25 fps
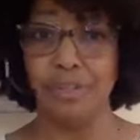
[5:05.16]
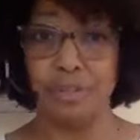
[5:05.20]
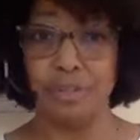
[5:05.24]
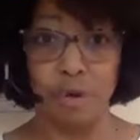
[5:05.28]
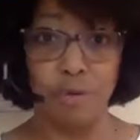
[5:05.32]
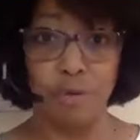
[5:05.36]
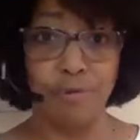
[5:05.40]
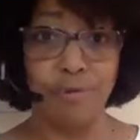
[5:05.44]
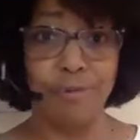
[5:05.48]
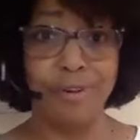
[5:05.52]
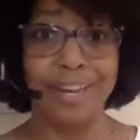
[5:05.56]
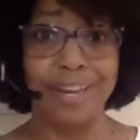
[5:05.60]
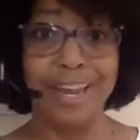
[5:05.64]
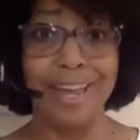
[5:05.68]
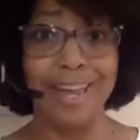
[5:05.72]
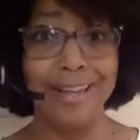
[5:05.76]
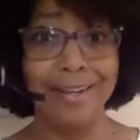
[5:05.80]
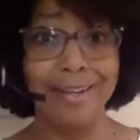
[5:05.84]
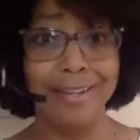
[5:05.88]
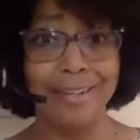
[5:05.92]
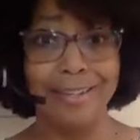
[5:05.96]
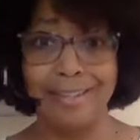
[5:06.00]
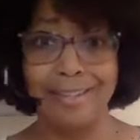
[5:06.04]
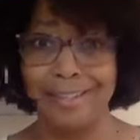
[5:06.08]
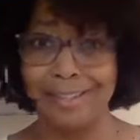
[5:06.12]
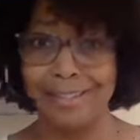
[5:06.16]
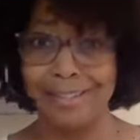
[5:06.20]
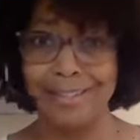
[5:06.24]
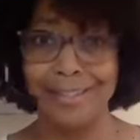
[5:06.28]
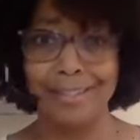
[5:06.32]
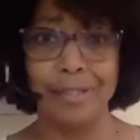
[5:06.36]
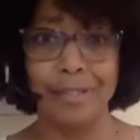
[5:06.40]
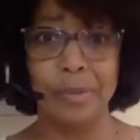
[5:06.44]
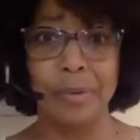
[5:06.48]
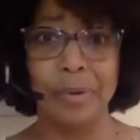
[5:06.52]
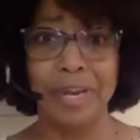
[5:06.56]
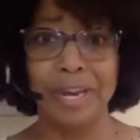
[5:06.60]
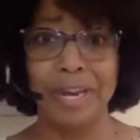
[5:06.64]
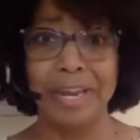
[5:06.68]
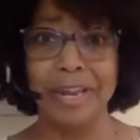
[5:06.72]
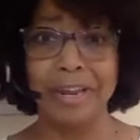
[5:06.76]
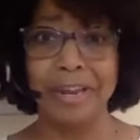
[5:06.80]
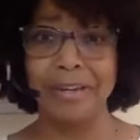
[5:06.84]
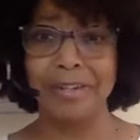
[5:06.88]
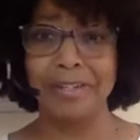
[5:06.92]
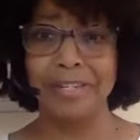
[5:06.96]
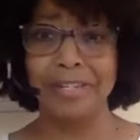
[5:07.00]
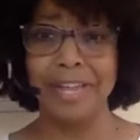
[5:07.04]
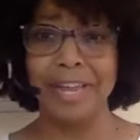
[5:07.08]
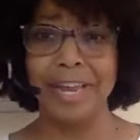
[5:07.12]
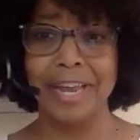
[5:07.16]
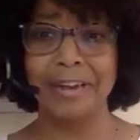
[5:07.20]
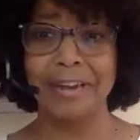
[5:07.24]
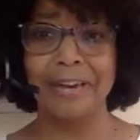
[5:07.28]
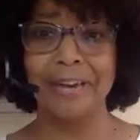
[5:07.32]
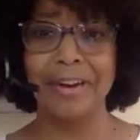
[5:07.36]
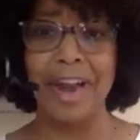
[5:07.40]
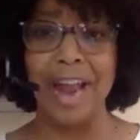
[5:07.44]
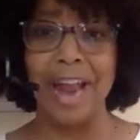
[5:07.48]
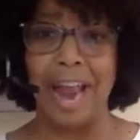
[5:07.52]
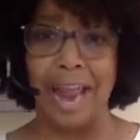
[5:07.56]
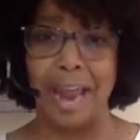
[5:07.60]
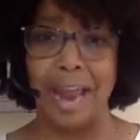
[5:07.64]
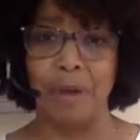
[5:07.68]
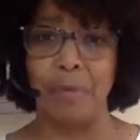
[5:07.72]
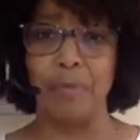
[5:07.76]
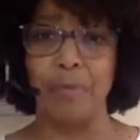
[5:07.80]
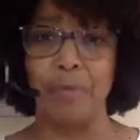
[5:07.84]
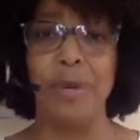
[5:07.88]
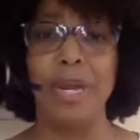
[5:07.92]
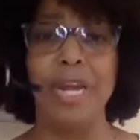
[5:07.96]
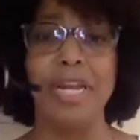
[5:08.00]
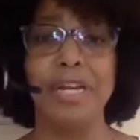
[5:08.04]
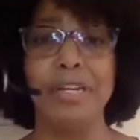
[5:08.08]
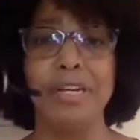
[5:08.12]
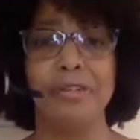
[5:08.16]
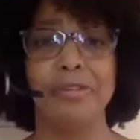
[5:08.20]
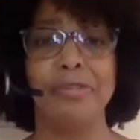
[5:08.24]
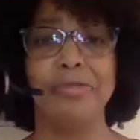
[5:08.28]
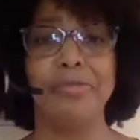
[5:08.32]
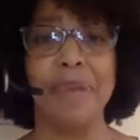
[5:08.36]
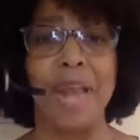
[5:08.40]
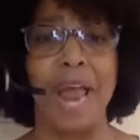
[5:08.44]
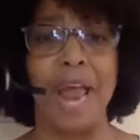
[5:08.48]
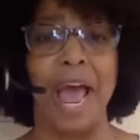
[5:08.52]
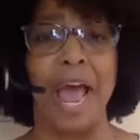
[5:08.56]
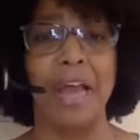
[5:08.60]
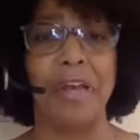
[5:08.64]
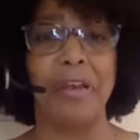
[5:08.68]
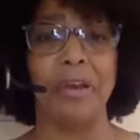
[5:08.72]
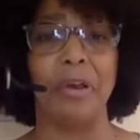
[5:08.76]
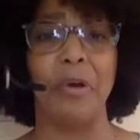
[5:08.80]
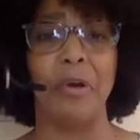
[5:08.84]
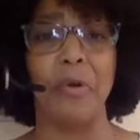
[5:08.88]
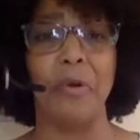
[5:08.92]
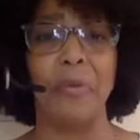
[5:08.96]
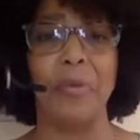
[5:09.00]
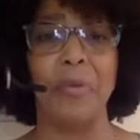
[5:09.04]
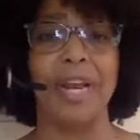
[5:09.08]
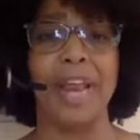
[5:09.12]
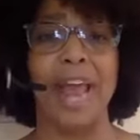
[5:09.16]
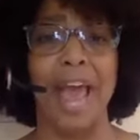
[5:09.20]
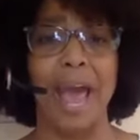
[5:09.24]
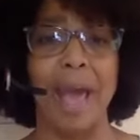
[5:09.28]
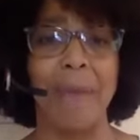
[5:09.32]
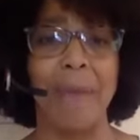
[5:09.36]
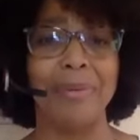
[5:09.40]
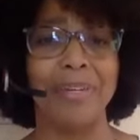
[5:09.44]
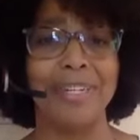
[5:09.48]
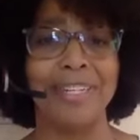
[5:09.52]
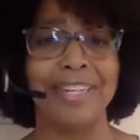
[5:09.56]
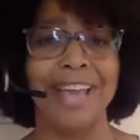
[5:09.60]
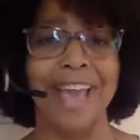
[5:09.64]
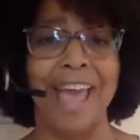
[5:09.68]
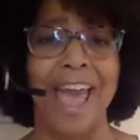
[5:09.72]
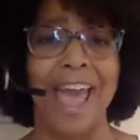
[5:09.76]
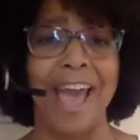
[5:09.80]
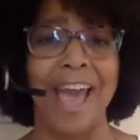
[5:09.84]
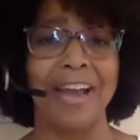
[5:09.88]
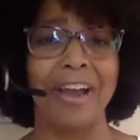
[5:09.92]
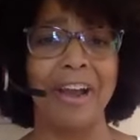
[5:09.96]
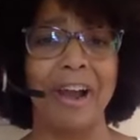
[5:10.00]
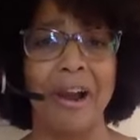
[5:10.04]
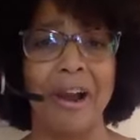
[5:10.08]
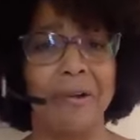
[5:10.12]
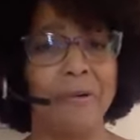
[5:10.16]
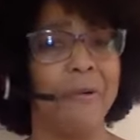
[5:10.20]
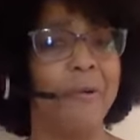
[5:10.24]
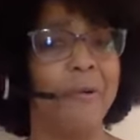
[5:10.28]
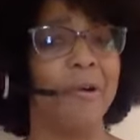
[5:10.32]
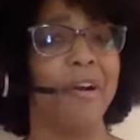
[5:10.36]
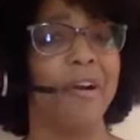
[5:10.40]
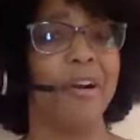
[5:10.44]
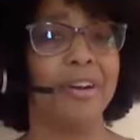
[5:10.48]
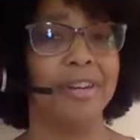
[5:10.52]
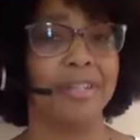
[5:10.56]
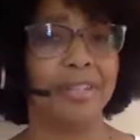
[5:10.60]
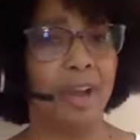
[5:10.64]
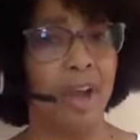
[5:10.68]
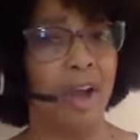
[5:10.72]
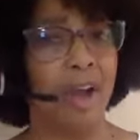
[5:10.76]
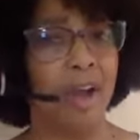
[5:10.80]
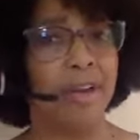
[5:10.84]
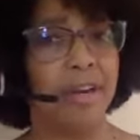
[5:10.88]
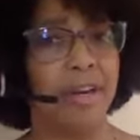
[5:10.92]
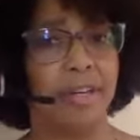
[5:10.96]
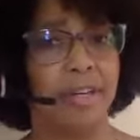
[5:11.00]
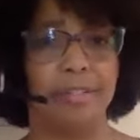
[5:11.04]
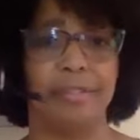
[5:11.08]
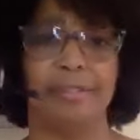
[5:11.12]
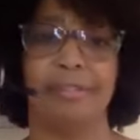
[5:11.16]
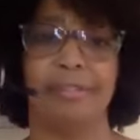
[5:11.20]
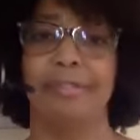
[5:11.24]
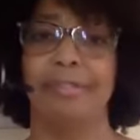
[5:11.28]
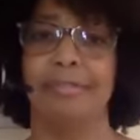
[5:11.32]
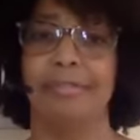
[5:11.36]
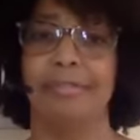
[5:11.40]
Don't forget, this is 20 years later, and we do not know what happened to Hagar or her daughter.